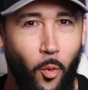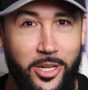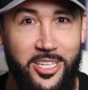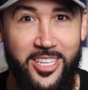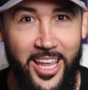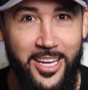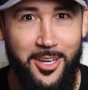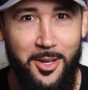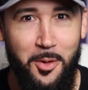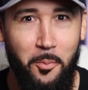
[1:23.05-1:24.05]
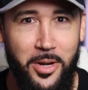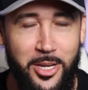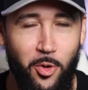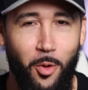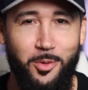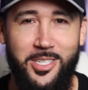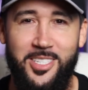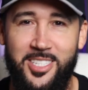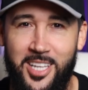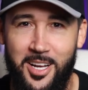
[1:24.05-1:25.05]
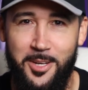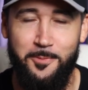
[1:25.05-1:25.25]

what to think, but he knew it was his son.